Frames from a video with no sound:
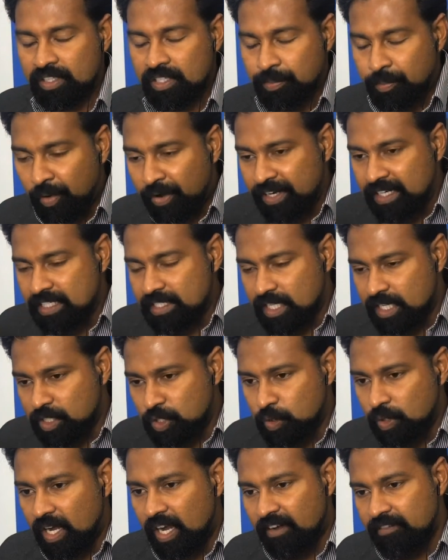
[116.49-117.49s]
The points that
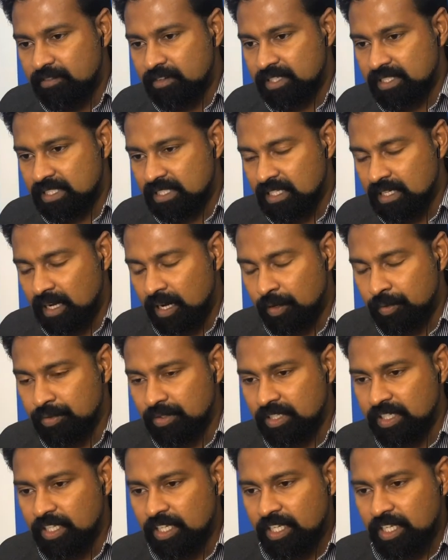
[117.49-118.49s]
you have written
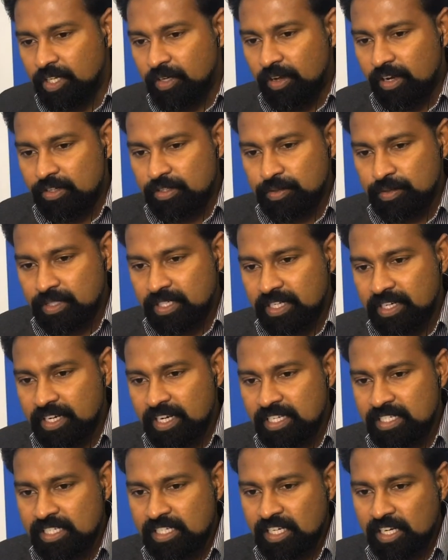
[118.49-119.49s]
down, you have to
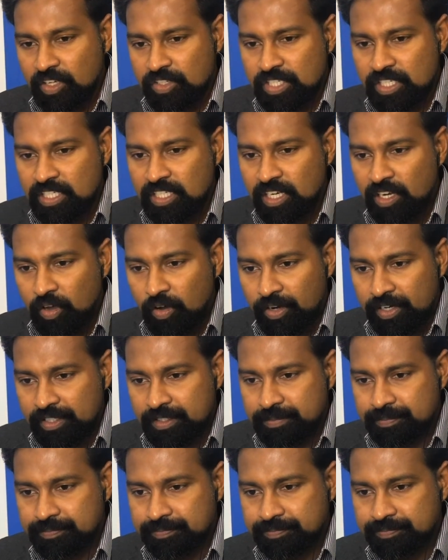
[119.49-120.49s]
arrange in a logical order,
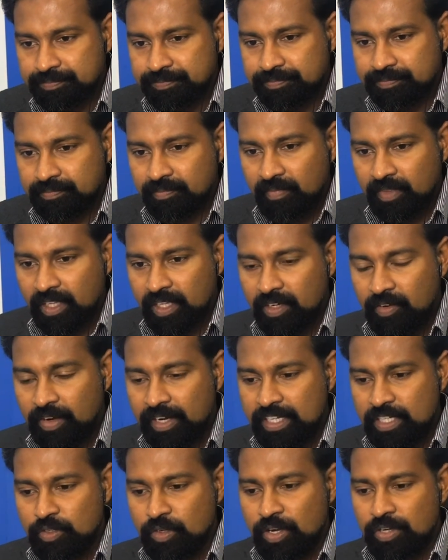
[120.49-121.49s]

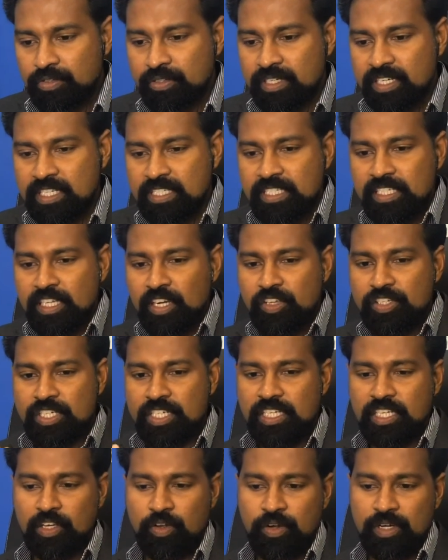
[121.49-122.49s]
right? You have to arrange in a
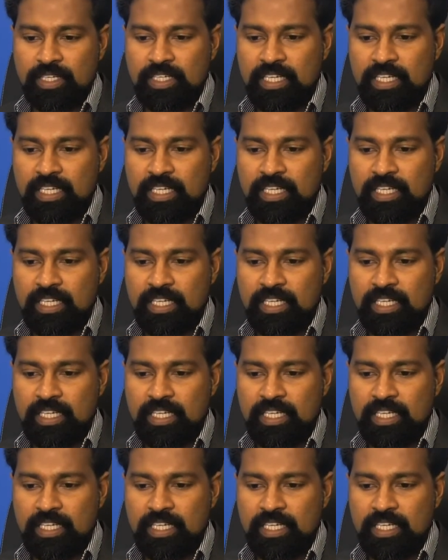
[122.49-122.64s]
logical order.